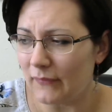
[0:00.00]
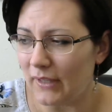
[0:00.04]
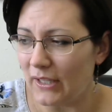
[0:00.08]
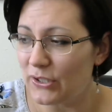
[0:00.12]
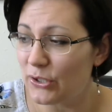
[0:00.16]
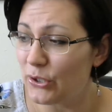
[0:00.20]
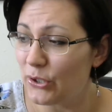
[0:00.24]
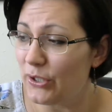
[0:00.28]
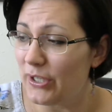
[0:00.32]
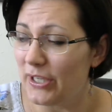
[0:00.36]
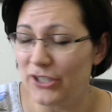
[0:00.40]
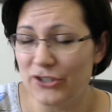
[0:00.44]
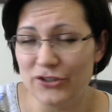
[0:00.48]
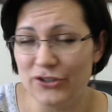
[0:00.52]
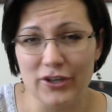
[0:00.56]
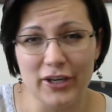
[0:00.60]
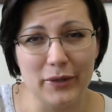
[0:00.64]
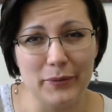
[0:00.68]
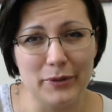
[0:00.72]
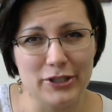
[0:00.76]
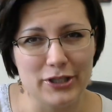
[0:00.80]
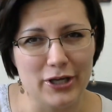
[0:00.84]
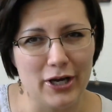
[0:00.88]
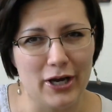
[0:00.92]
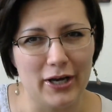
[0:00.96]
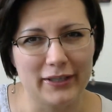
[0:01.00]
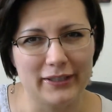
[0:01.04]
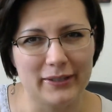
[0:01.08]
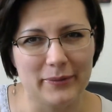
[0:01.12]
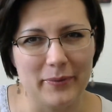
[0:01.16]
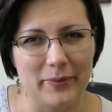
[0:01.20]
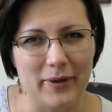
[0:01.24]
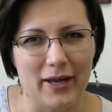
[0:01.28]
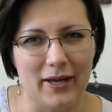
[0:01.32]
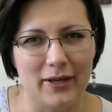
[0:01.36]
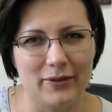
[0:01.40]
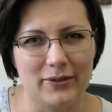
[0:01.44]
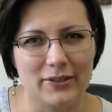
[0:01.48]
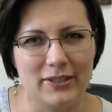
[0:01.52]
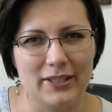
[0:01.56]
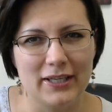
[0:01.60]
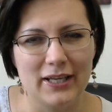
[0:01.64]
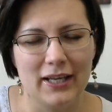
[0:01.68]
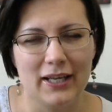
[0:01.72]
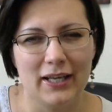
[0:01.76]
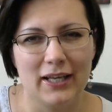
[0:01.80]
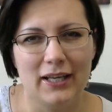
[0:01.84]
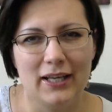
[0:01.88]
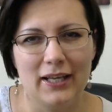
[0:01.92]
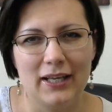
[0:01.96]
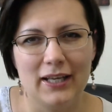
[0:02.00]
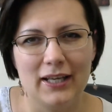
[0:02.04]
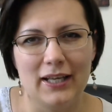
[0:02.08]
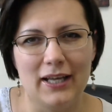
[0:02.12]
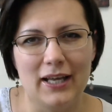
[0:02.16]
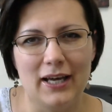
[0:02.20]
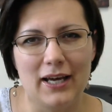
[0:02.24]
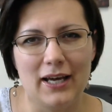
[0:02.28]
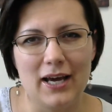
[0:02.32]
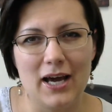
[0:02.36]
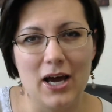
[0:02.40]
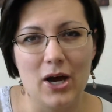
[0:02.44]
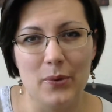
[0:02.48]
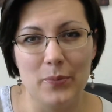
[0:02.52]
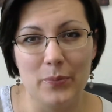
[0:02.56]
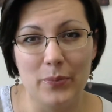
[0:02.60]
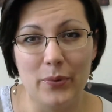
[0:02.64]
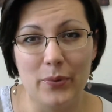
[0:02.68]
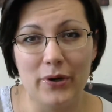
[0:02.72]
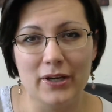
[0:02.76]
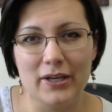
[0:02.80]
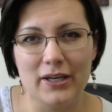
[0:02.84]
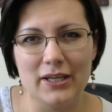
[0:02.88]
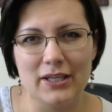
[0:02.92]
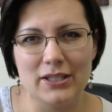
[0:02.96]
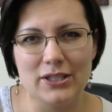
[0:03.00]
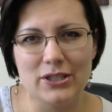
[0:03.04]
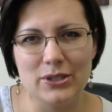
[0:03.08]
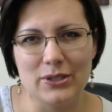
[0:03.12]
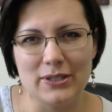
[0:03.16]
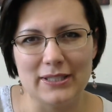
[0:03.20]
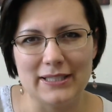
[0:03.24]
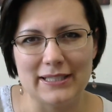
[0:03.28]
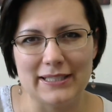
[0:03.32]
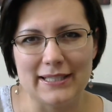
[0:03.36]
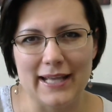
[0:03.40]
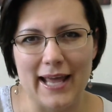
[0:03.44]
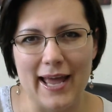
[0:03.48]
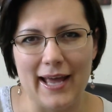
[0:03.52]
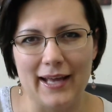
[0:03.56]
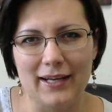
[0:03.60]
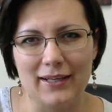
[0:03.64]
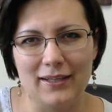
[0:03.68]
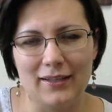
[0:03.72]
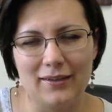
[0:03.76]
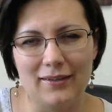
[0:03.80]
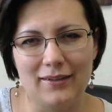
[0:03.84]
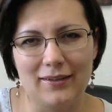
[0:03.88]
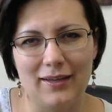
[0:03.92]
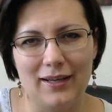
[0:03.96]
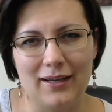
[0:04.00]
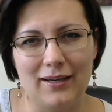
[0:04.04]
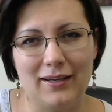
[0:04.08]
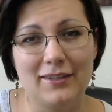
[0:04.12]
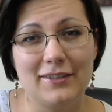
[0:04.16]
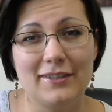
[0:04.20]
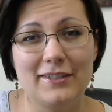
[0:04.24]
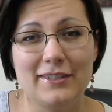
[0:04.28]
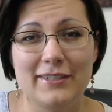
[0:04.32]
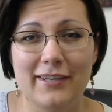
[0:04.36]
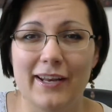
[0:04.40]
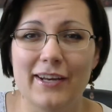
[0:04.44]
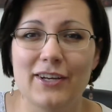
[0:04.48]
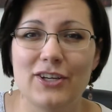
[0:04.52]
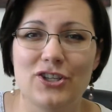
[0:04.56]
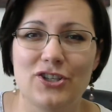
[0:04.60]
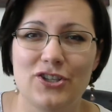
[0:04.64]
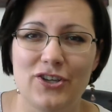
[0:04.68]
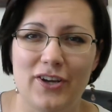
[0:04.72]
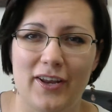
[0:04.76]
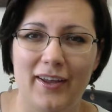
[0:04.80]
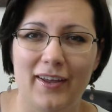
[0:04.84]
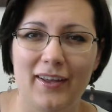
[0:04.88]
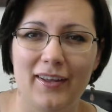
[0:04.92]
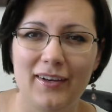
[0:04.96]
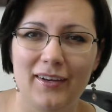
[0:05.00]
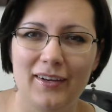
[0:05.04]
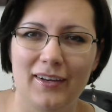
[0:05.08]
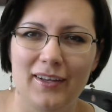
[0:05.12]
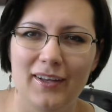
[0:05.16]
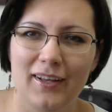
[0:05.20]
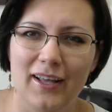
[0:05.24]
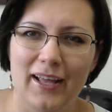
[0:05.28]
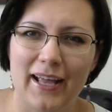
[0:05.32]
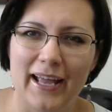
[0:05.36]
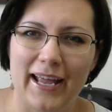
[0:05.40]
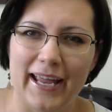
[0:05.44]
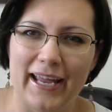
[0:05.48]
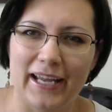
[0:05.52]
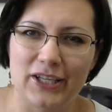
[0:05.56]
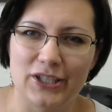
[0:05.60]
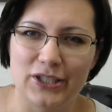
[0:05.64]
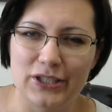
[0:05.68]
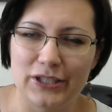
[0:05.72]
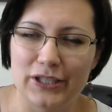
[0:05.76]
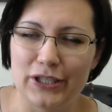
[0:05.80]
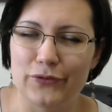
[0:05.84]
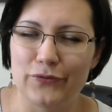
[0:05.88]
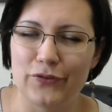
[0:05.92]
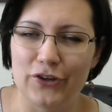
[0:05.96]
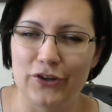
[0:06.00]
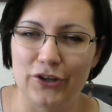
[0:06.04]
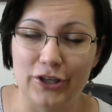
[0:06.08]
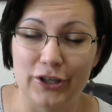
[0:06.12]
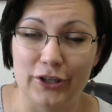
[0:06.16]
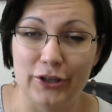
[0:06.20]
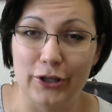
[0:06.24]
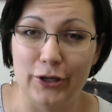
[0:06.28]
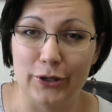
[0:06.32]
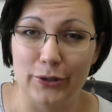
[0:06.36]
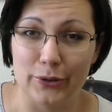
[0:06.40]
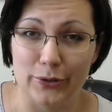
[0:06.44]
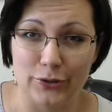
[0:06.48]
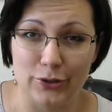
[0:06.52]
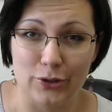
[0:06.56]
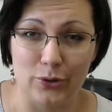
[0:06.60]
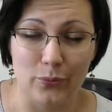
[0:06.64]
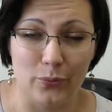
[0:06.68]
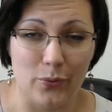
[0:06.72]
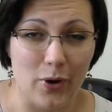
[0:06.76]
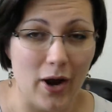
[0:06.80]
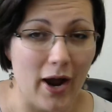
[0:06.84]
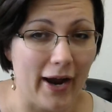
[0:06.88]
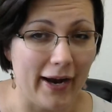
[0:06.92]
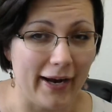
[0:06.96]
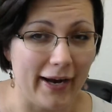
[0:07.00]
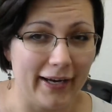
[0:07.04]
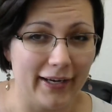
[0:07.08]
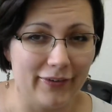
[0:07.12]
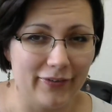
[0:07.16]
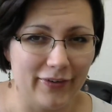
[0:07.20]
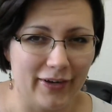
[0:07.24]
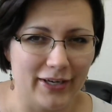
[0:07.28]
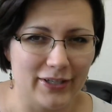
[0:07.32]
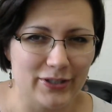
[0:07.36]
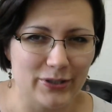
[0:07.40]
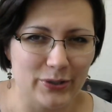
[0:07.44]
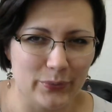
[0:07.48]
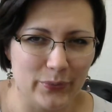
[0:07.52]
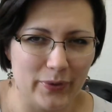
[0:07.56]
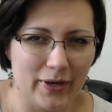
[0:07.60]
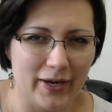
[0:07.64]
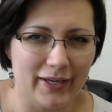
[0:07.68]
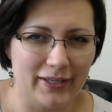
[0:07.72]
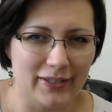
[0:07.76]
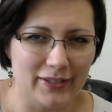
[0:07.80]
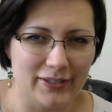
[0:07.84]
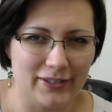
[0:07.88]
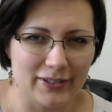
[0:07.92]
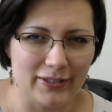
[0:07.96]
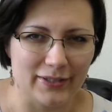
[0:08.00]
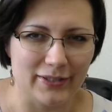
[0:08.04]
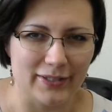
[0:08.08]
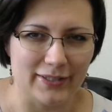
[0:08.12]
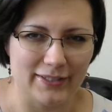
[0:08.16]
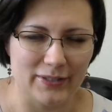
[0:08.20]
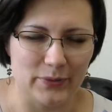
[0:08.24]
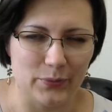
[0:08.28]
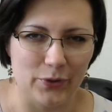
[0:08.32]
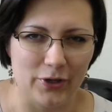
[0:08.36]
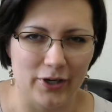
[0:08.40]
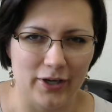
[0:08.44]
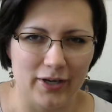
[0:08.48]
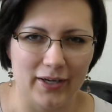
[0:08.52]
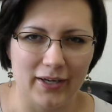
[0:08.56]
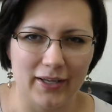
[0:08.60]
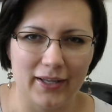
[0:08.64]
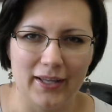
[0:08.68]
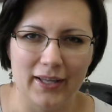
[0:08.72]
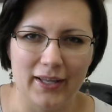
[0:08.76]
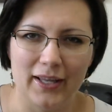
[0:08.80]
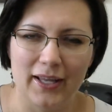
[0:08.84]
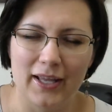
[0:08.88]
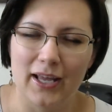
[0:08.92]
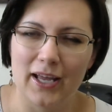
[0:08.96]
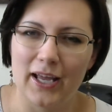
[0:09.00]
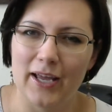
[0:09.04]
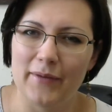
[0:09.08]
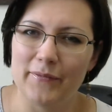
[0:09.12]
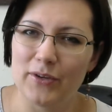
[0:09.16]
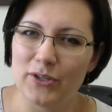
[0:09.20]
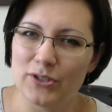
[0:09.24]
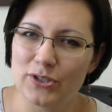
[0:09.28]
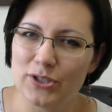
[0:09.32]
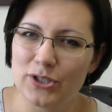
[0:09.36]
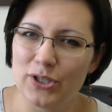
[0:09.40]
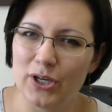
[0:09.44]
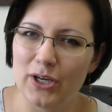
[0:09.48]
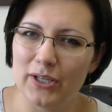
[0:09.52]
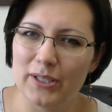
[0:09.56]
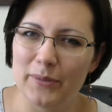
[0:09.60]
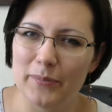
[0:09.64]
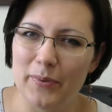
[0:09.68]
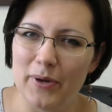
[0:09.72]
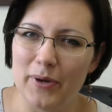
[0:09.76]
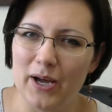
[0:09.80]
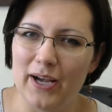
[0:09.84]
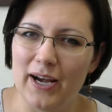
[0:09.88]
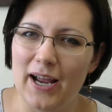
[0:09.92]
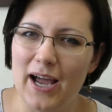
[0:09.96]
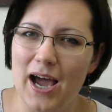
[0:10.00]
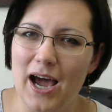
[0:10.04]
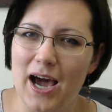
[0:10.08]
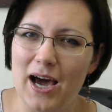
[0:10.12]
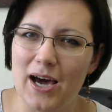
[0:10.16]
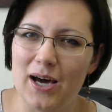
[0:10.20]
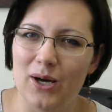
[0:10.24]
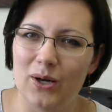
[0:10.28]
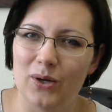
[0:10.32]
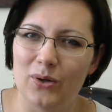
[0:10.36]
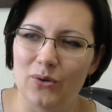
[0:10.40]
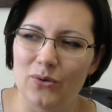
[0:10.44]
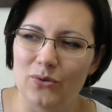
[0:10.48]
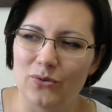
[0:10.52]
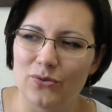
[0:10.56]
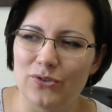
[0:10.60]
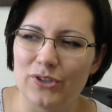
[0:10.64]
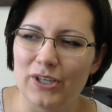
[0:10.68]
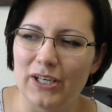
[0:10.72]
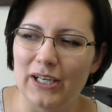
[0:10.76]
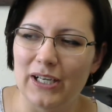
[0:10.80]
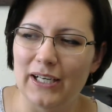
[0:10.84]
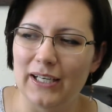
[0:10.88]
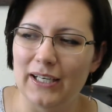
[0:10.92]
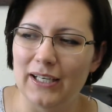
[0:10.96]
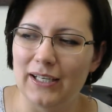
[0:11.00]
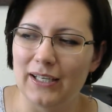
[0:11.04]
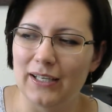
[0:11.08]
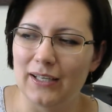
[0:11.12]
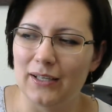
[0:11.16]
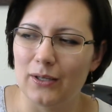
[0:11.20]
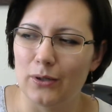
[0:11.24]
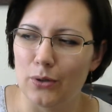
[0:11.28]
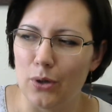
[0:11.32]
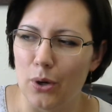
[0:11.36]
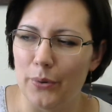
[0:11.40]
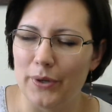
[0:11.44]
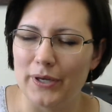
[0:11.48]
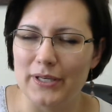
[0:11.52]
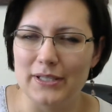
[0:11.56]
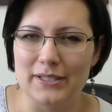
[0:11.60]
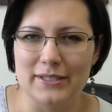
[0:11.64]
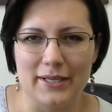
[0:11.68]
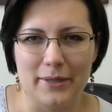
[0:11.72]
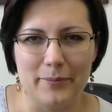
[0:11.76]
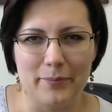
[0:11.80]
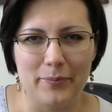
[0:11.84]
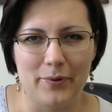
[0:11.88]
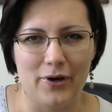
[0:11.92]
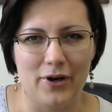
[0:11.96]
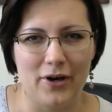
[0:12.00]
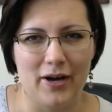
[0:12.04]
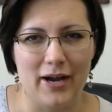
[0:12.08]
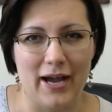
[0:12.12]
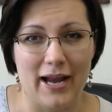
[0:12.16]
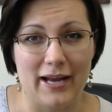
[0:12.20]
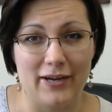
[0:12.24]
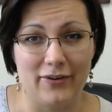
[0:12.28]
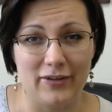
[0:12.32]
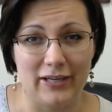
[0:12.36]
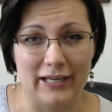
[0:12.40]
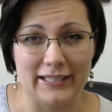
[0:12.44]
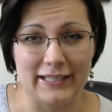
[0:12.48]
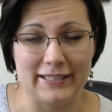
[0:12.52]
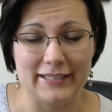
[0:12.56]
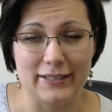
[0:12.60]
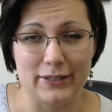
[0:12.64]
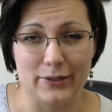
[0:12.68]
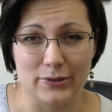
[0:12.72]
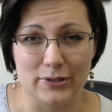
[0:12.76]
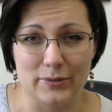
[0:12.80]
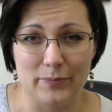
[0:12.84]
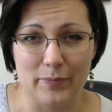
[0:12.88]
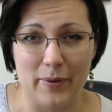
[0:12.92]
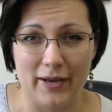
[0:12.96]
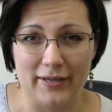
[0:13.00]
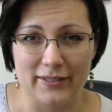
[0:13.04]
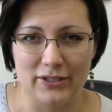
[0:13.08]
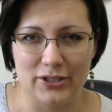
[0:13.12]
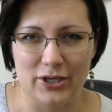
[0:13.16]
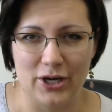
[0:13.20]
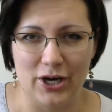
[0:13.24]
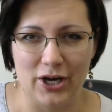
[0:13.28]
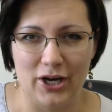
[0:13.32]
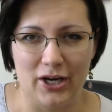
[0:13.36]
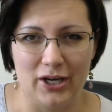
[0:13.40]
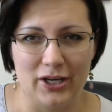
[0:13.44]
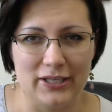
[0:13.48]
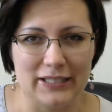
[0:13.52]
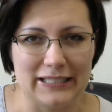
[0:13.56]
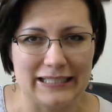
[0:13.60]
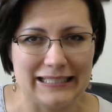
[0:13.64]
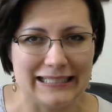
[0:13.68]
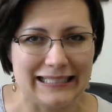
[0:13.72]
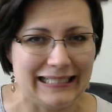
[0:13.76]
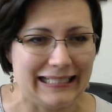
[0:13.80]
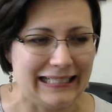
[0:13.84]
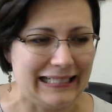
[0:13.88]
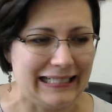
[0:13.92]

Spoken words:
So yesterday we talked about how important it is to set an intention and to get very clear on your why, right? So why are you doing this work? And we also talked about how really going deeper and releasing those past hurts